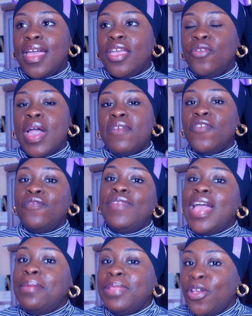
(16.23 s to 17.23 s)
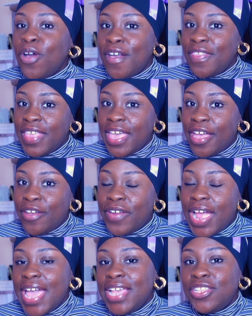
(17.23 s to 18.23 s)
you have a family on there,
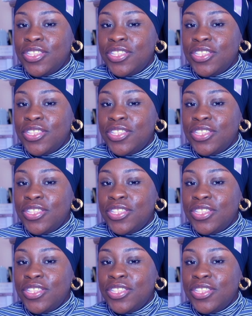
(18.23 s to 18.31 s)
right?